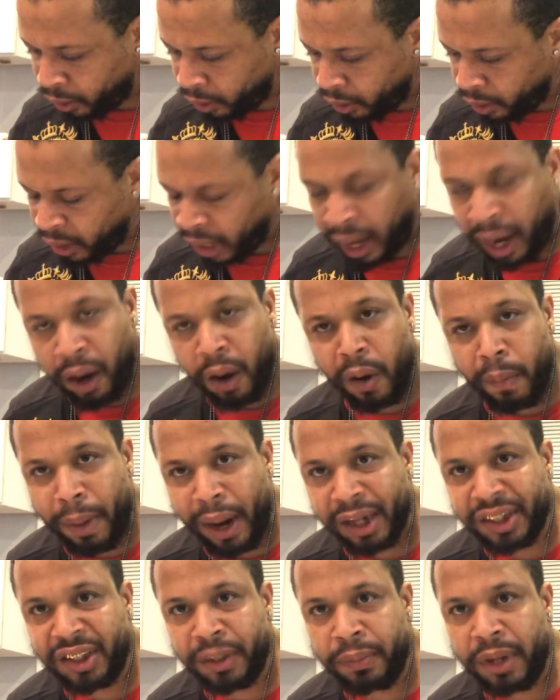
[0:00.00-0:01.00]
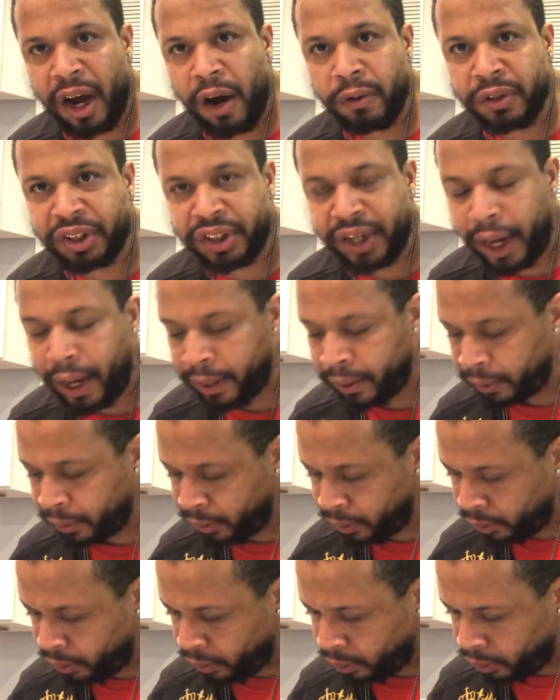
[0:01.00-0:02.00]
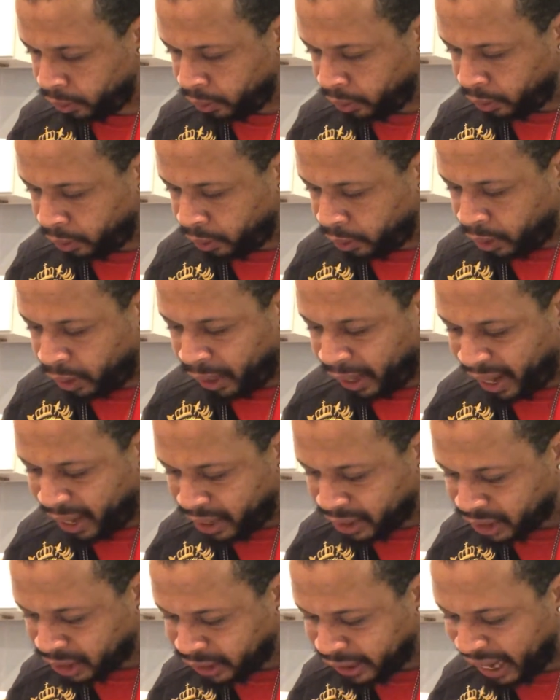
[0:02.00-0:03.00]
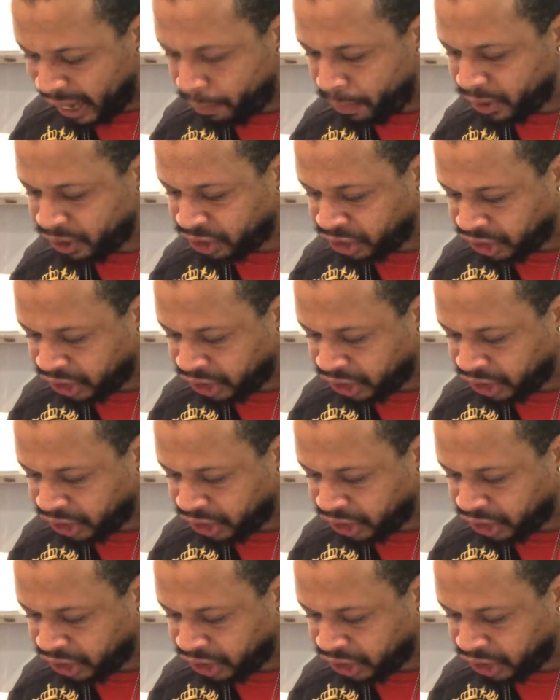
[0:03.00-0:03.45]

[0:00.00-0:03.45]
Yahweh Bashem Yahweh Shai, and establish